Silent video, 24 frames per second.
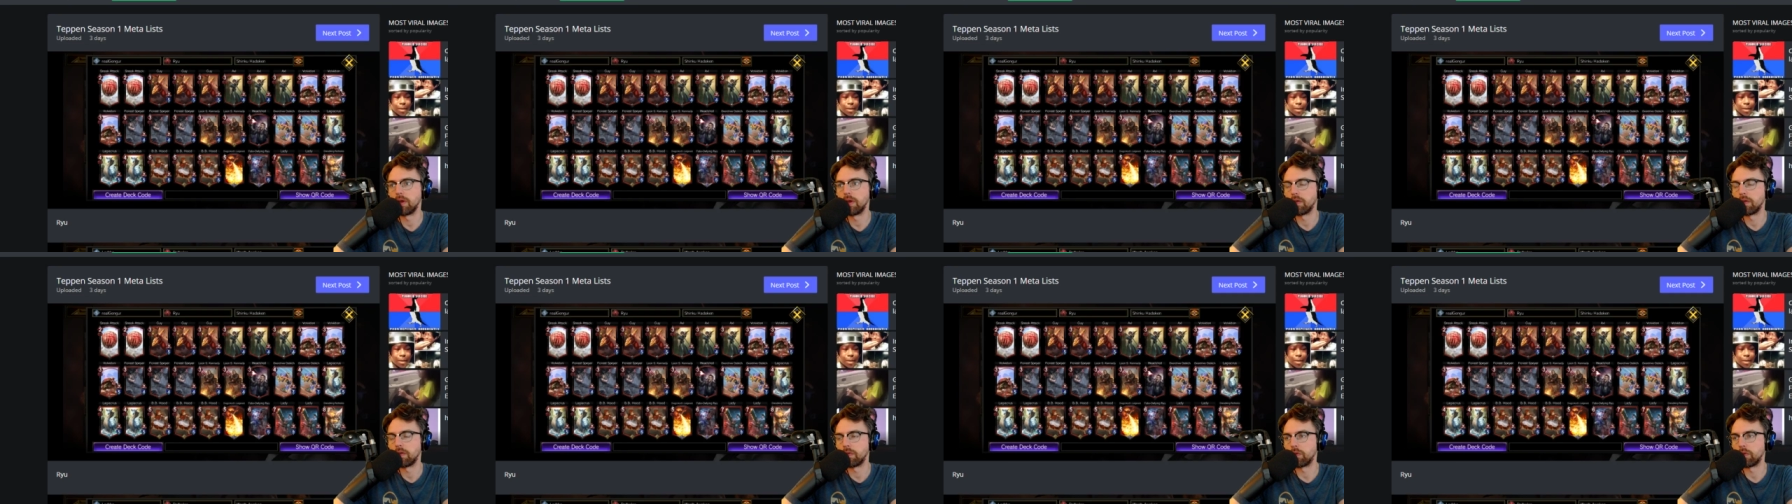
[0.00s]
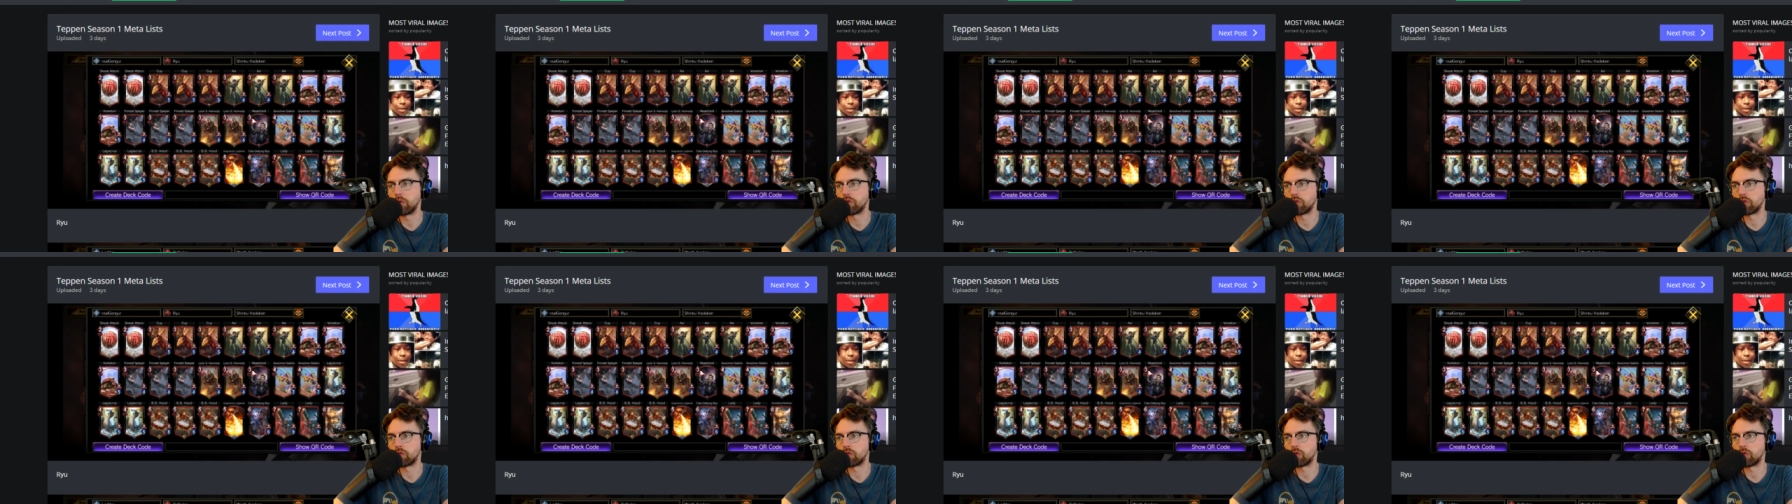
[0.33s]

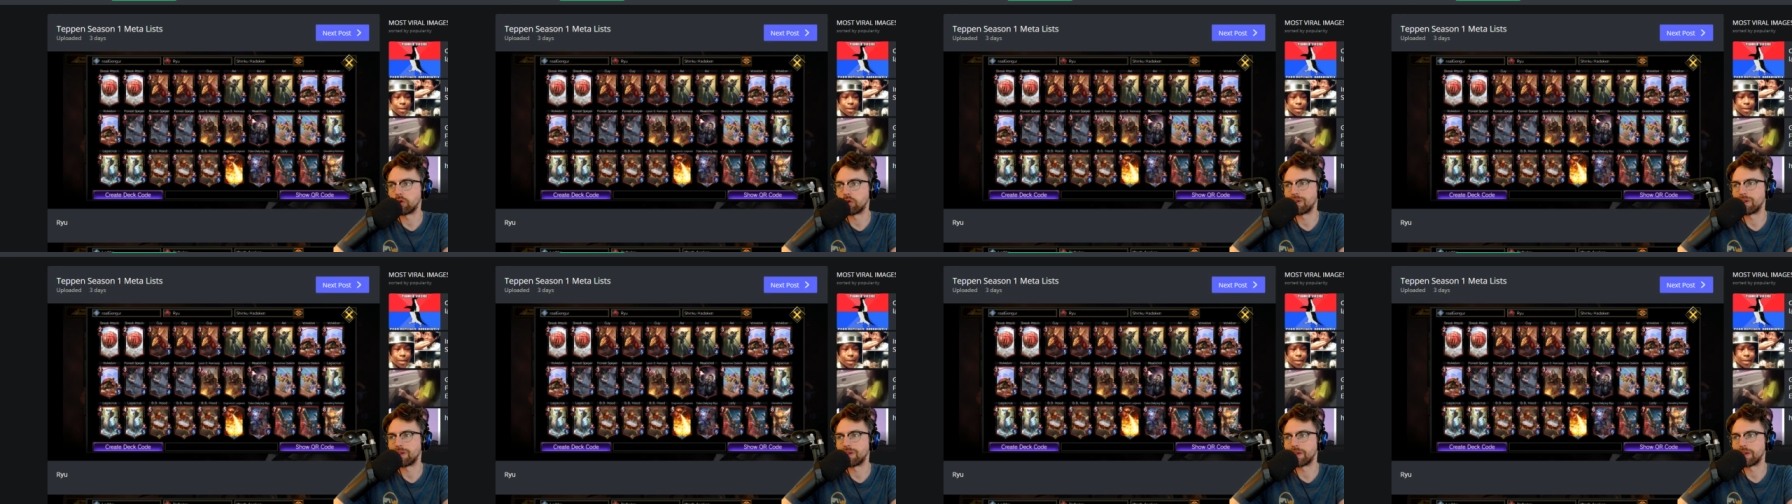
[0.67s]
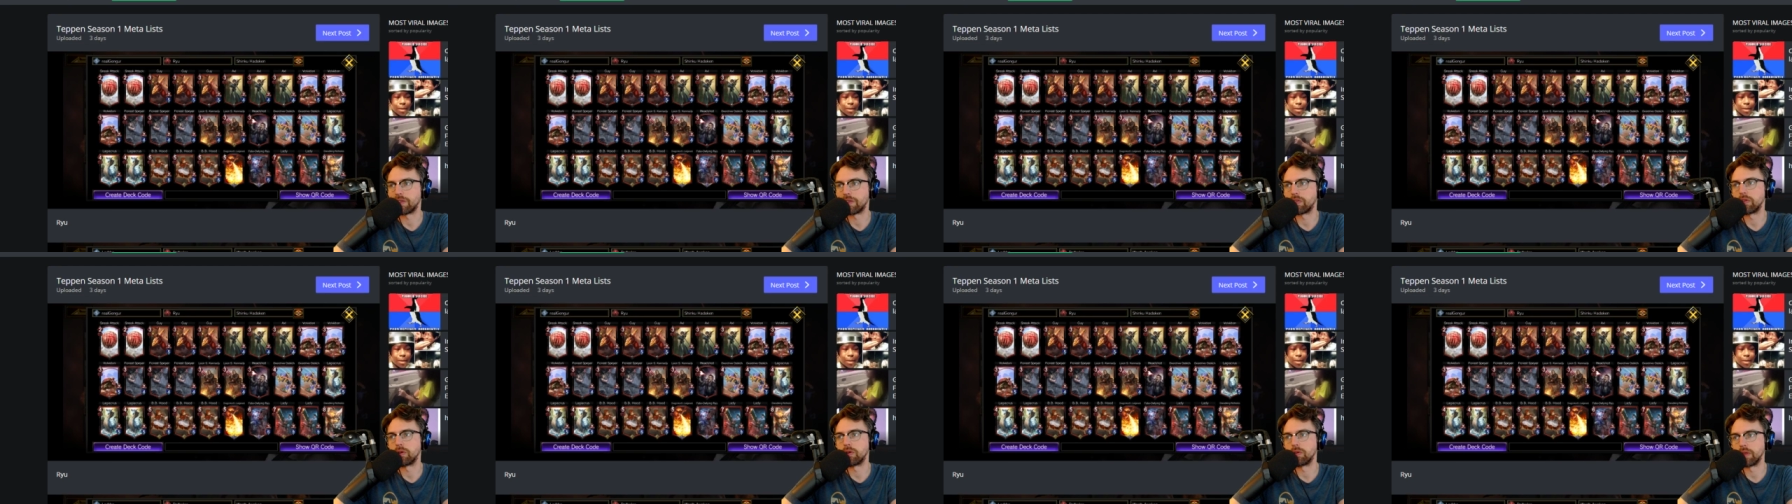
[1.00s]
those are sort of
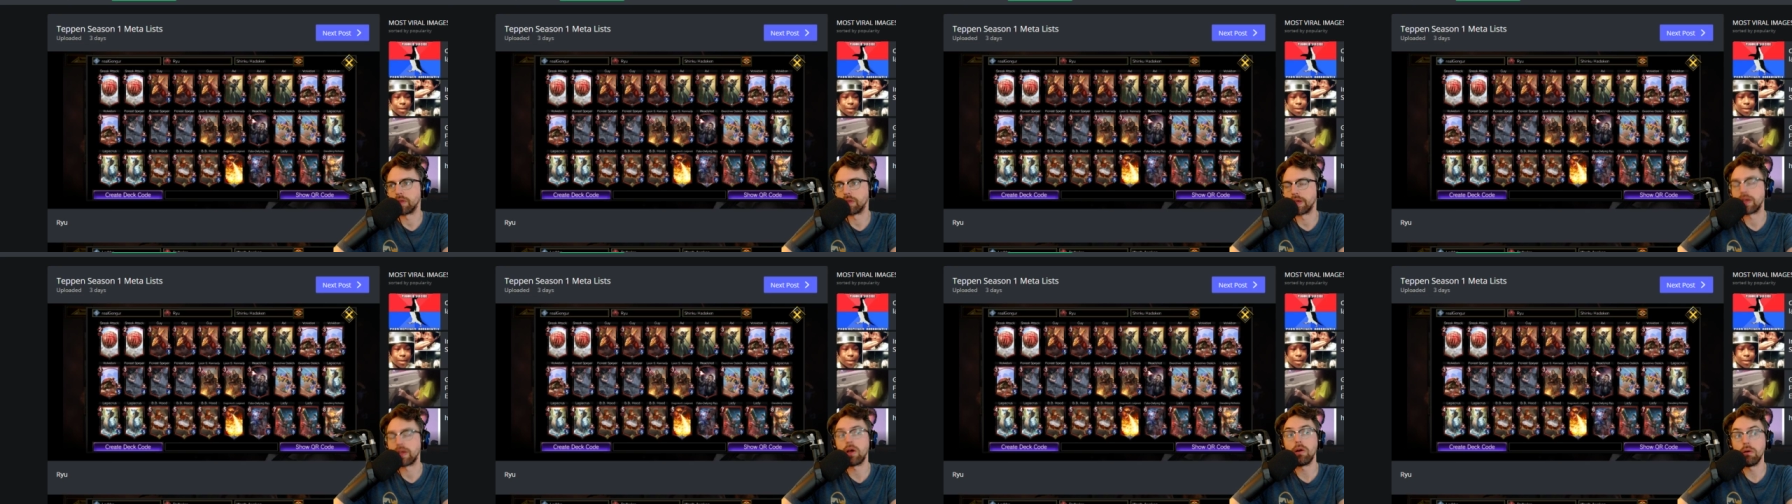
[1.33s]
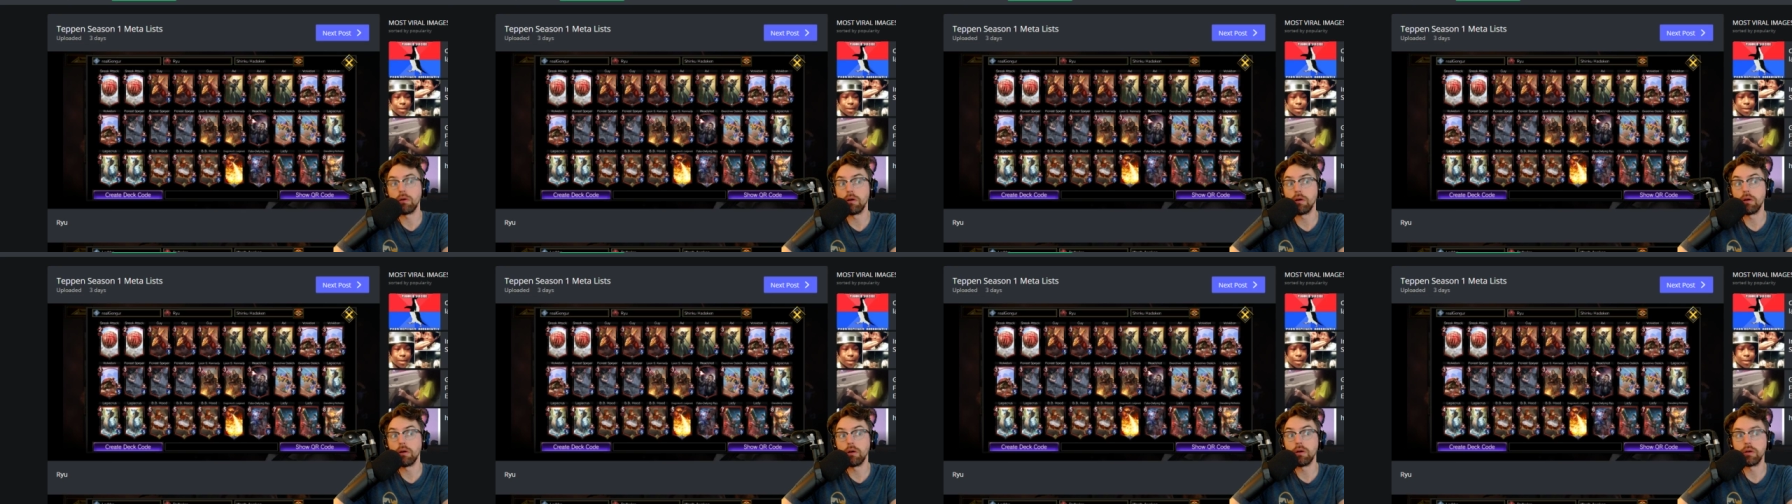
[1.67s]
like you're like,
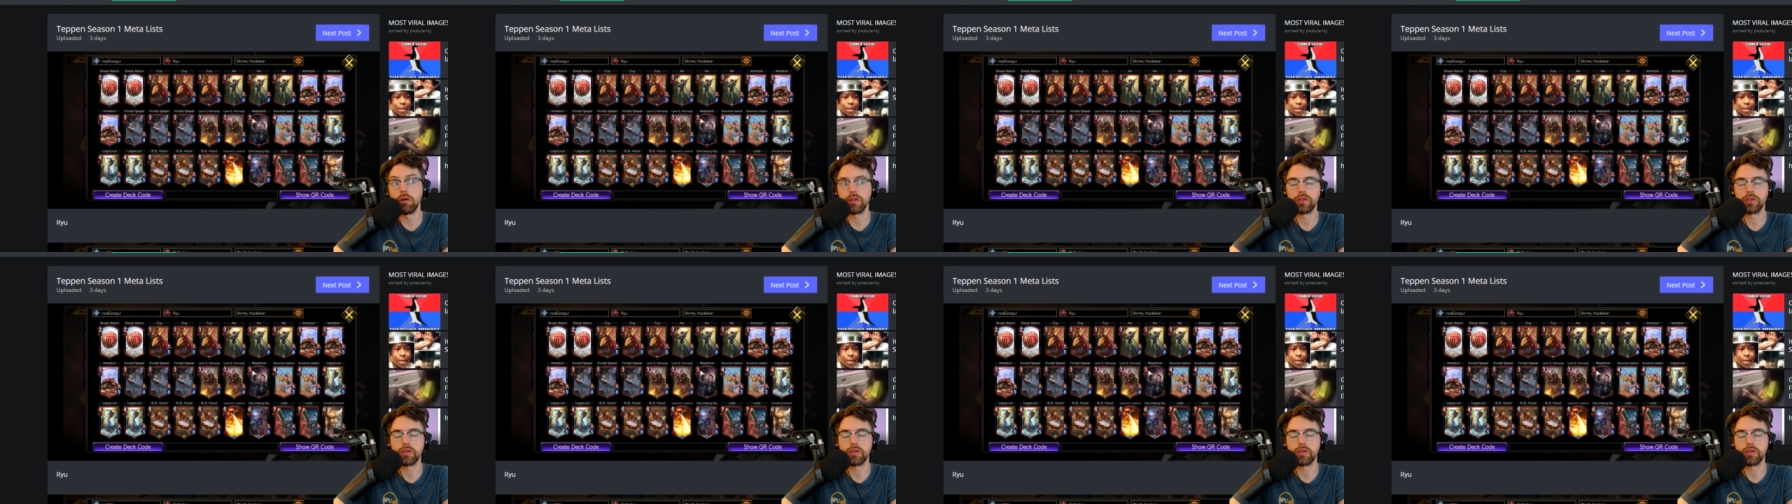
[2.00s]
oh,